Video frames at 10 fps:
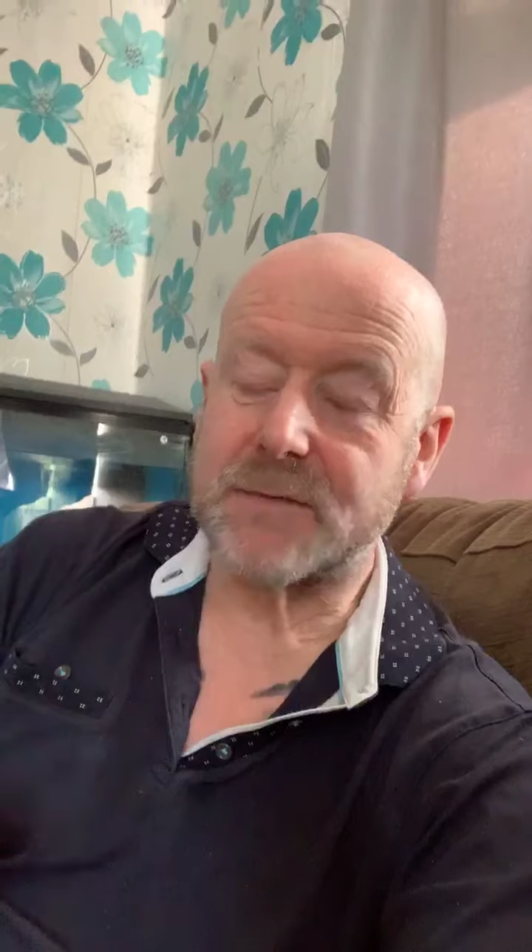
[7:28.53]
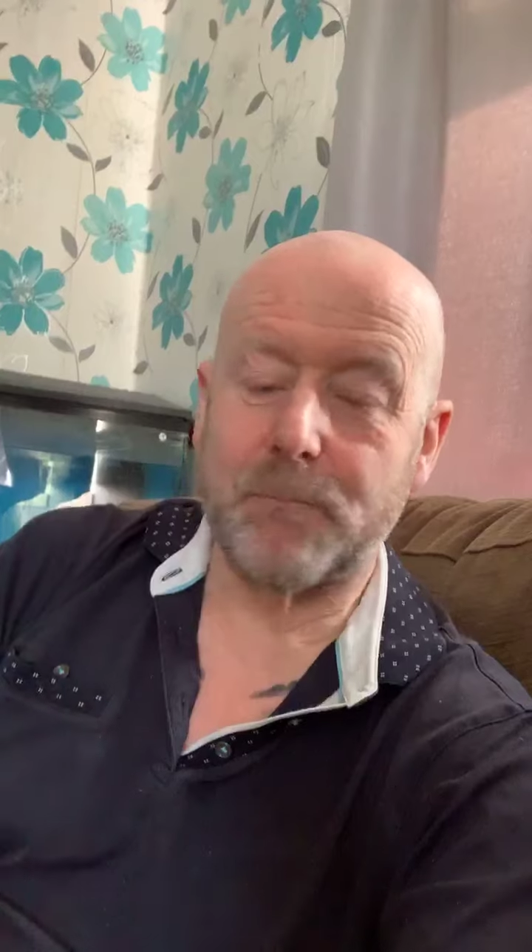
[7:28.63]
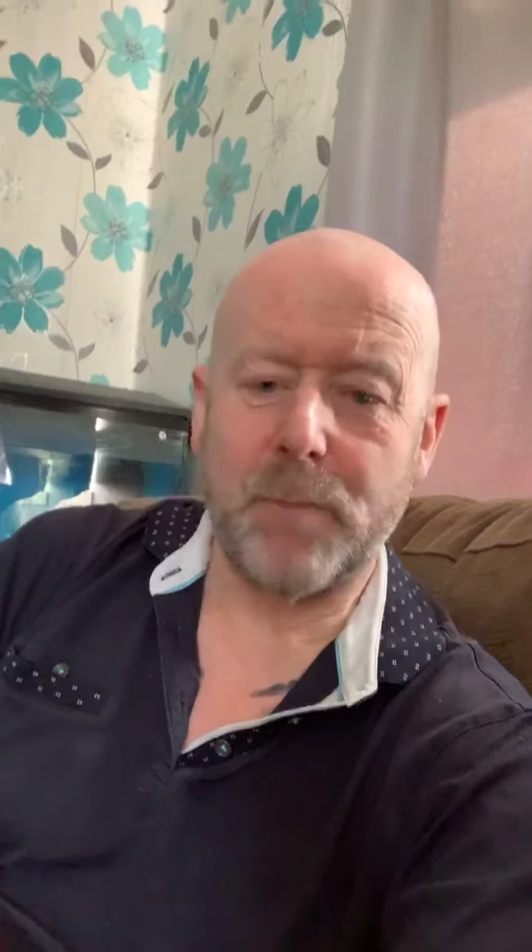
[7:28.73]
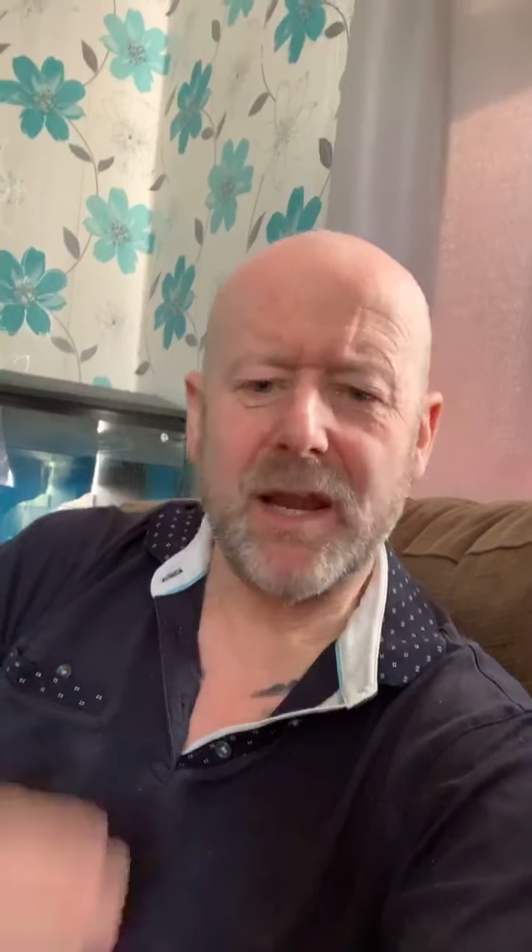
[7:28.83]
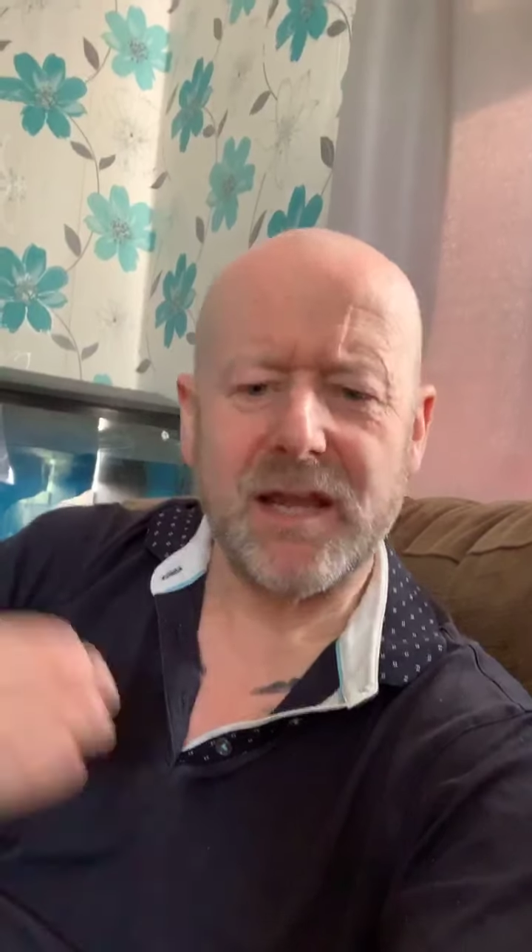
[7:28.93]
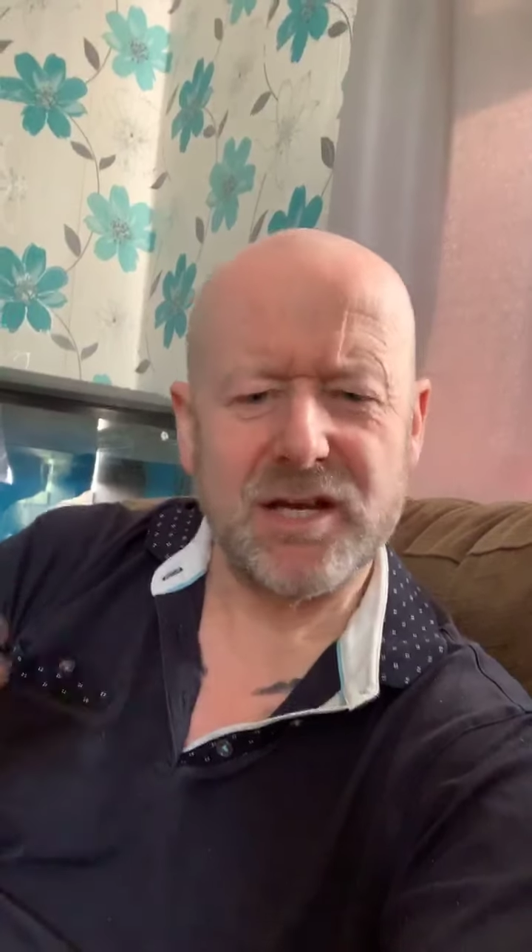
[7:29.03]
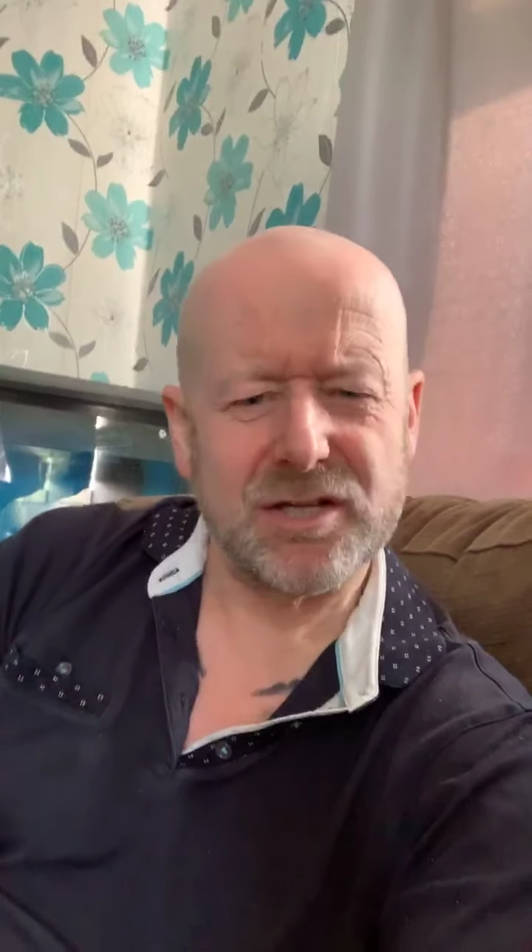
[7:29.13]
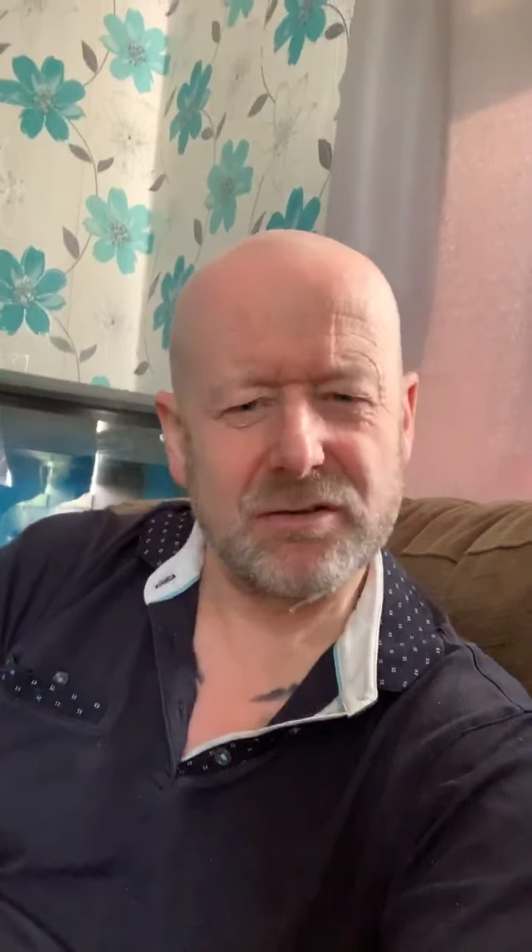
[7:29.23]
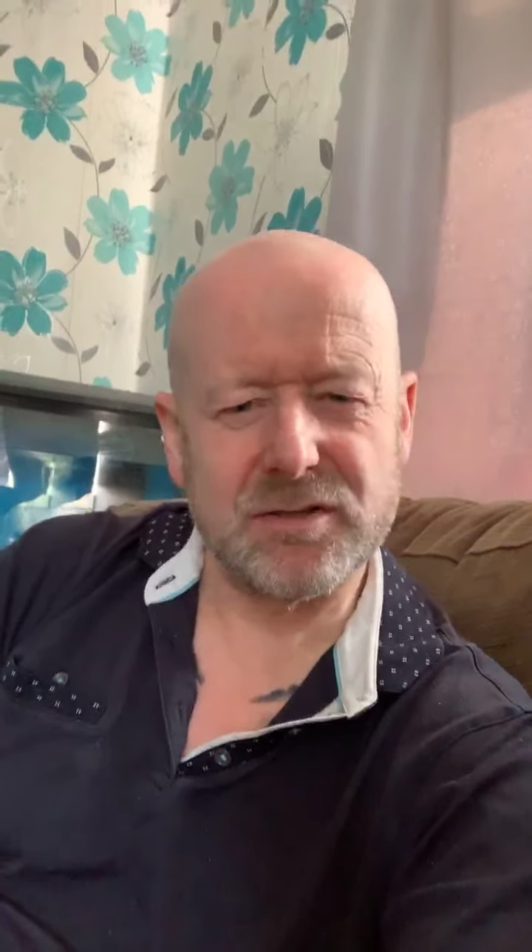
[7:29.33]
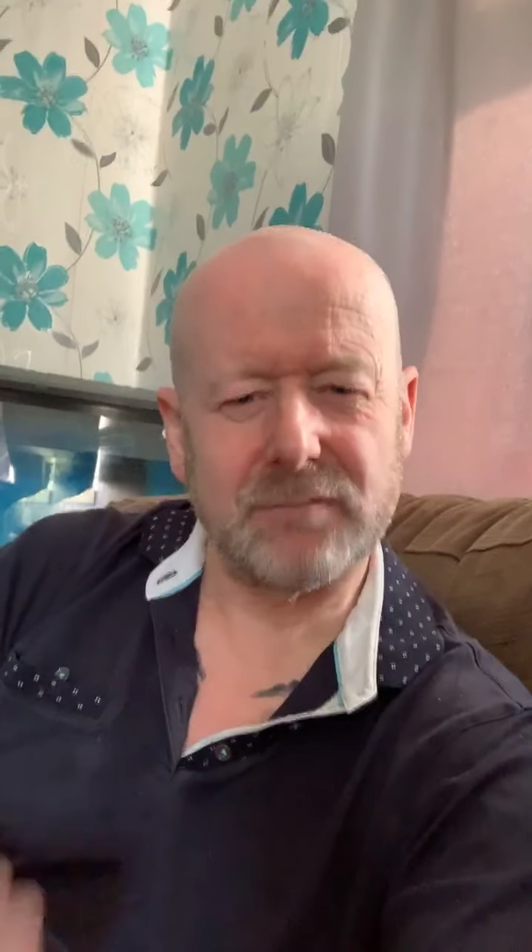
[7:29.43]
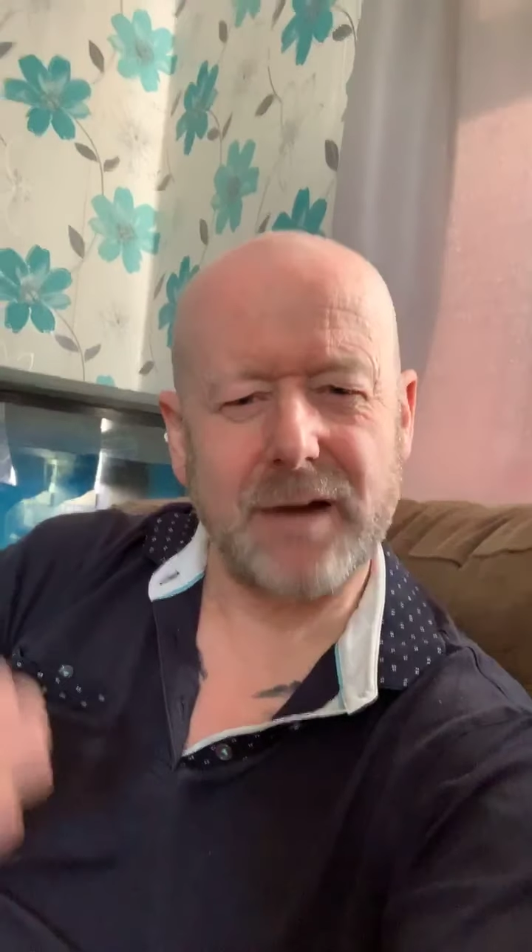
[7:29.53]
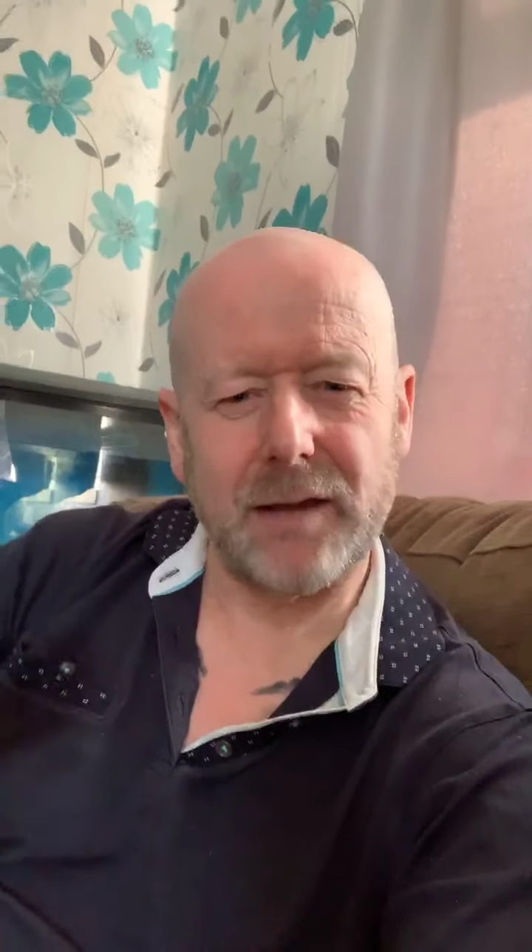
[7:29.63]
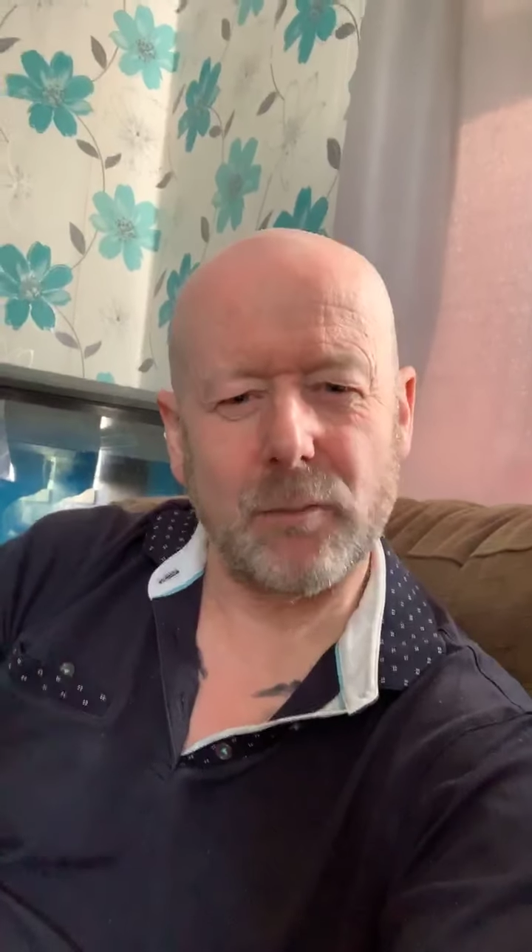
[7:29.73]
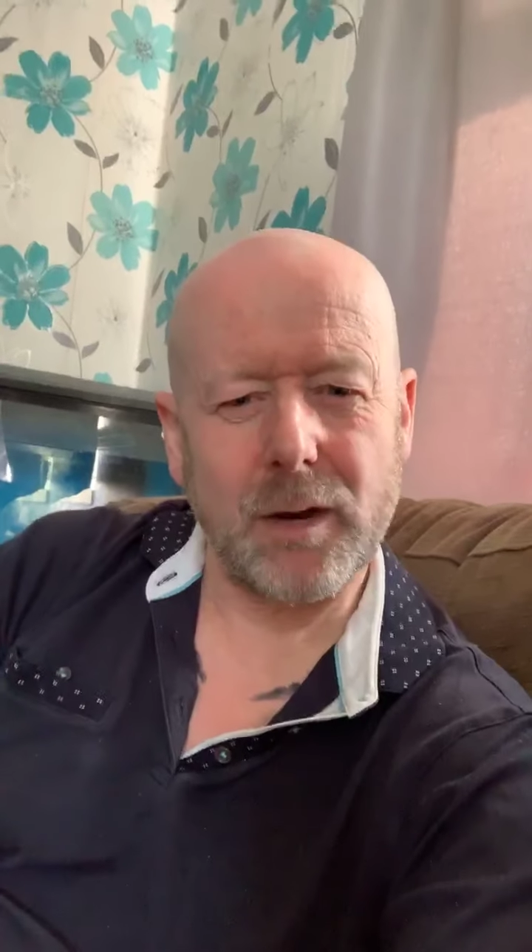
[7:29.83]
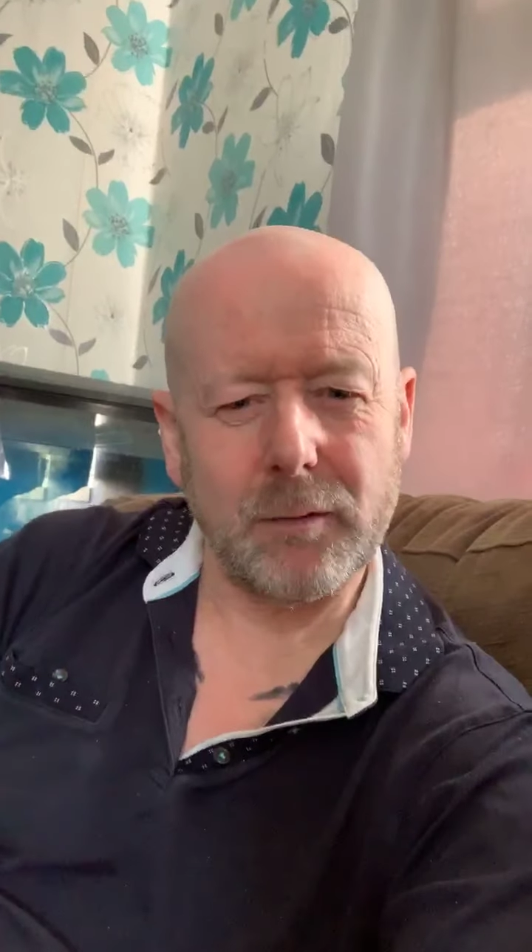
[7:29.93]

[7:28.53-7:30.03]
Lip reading: big issues around the way